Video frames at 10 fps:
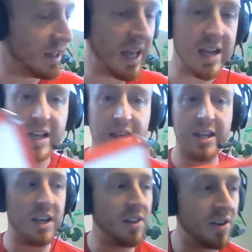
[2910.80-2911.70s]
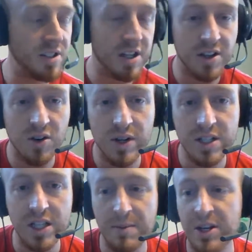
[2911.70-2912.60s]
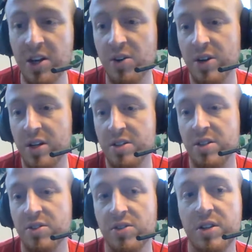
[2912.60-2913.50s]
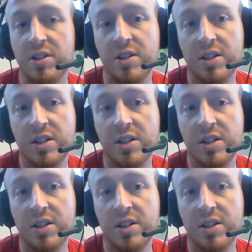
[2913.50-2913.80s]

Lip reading: like any others on the quiz, let me know, and I'll still do it.